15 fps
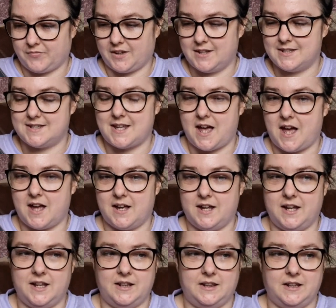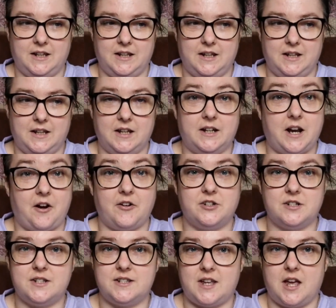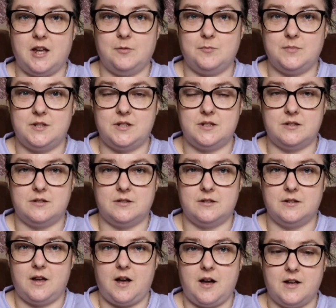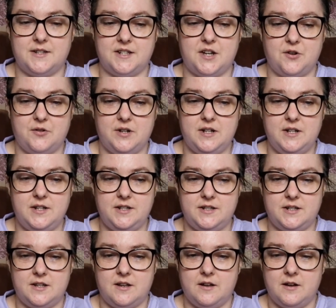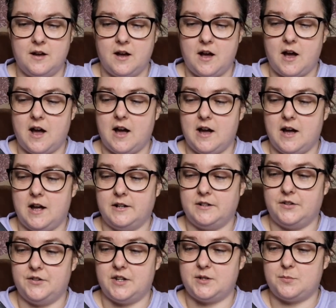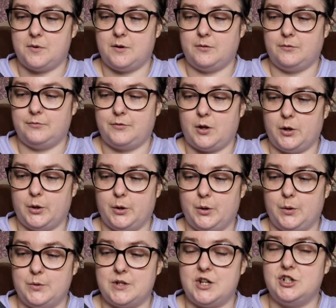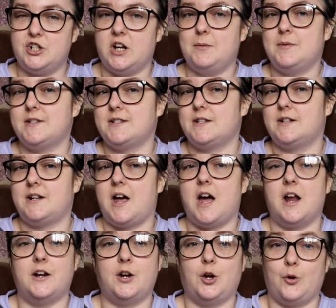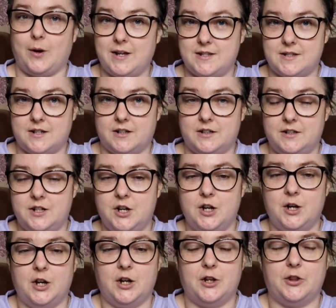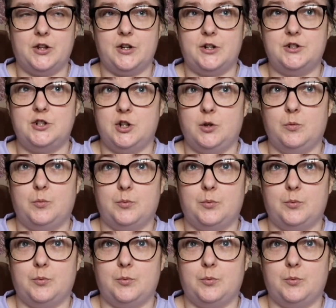set in the Inheritance Games series, and this one follows Jameson and Grayson, the 2